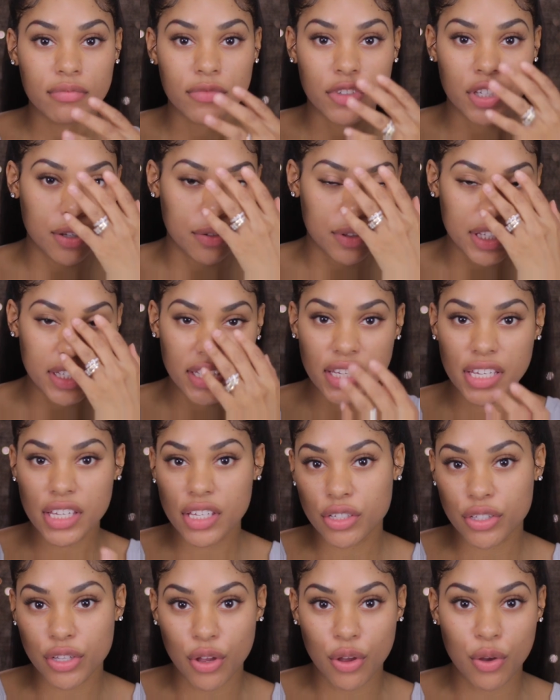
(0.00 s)
you know, the
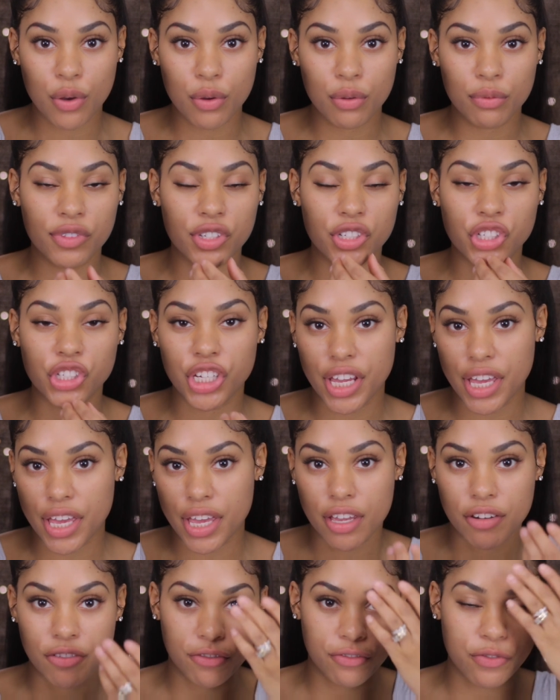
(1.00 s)
T-zone, the
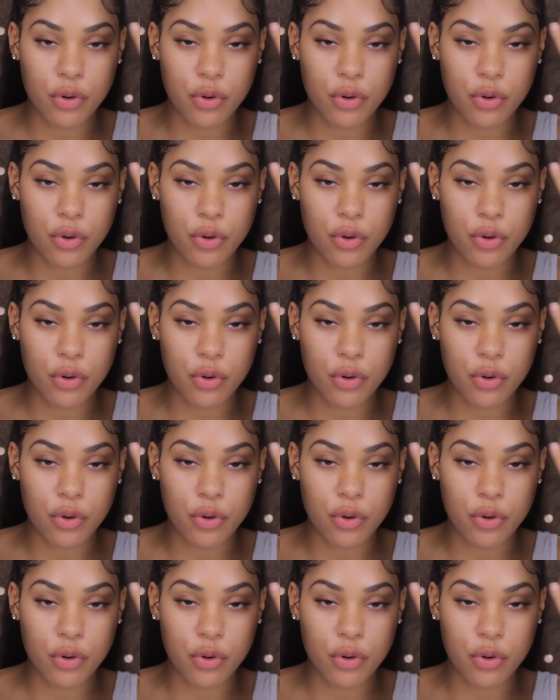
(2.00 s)
chin,